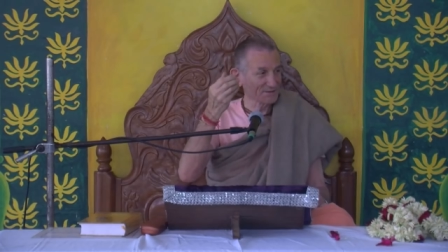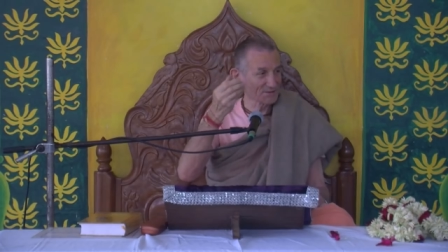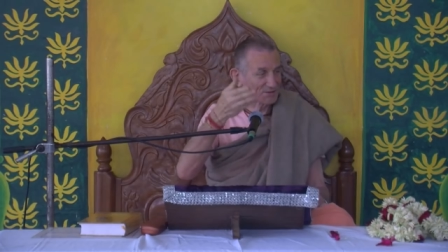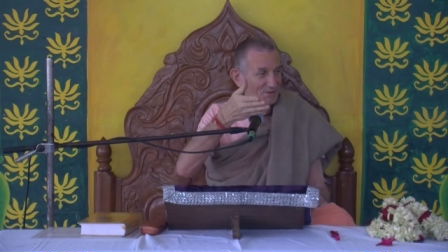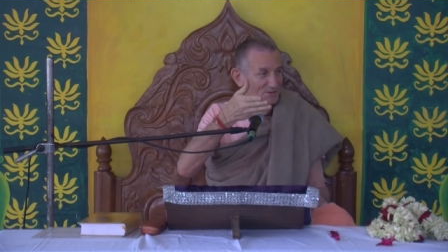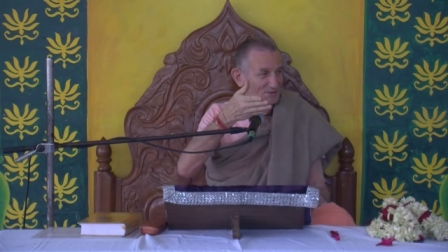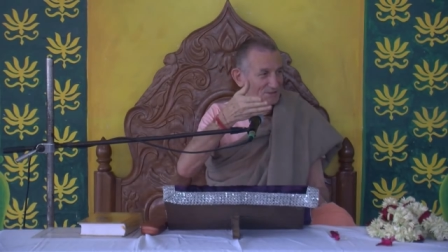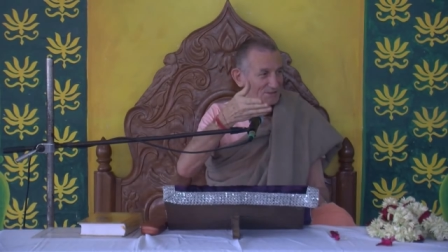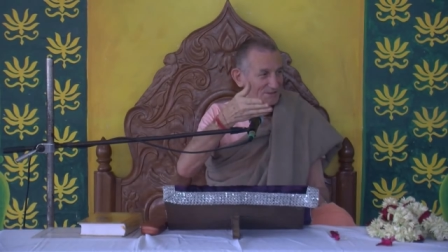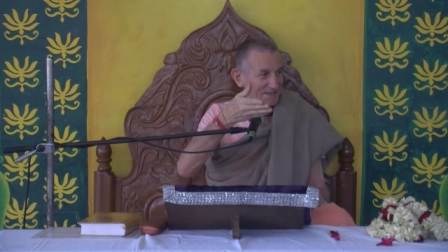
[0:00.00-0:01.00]
here's the
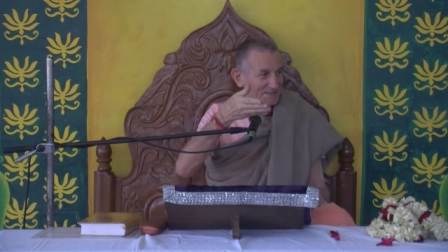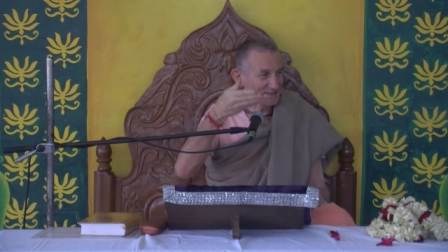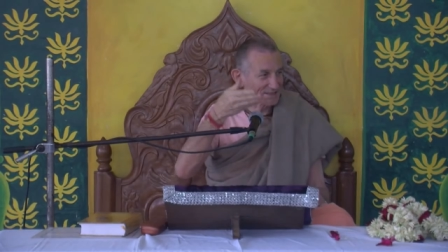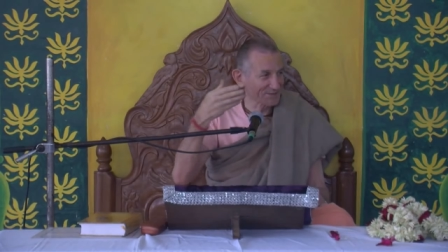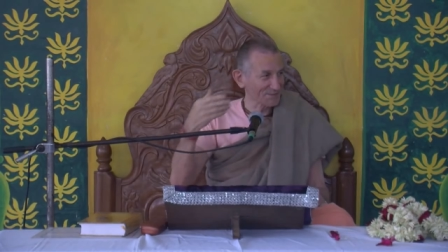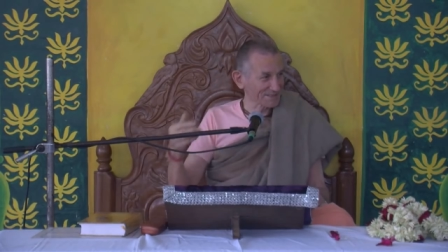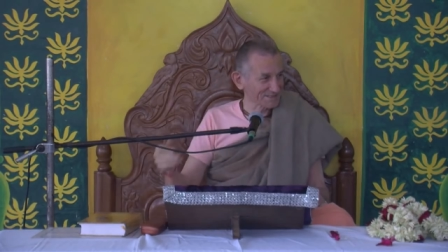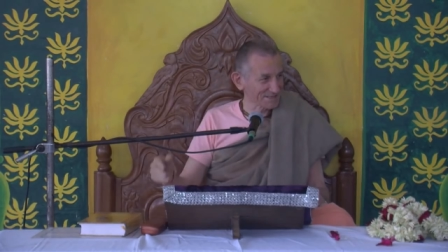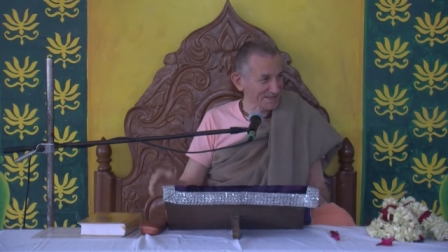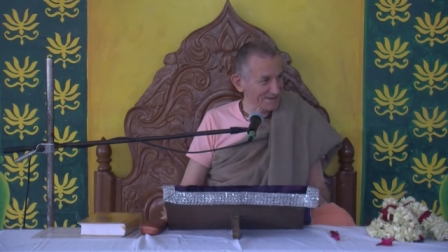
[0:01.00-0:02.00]
conclusion
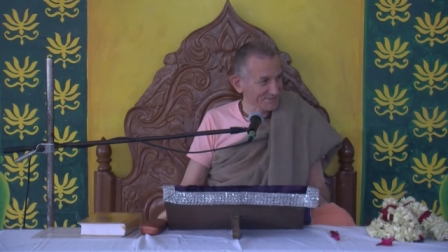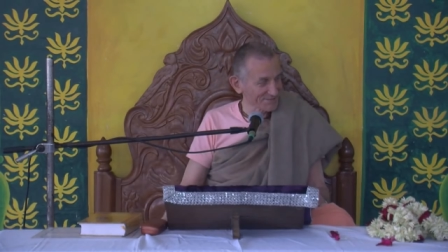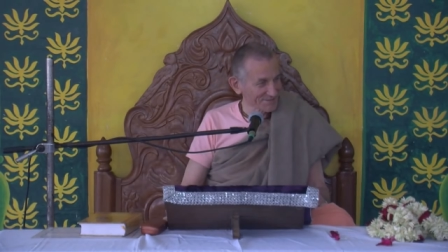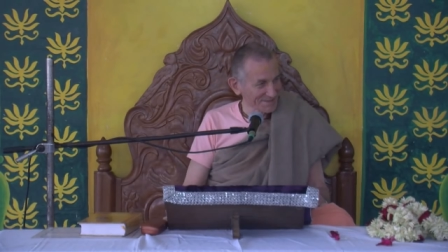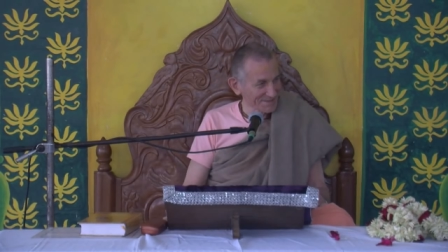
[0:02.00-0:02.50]
Keshavi gave,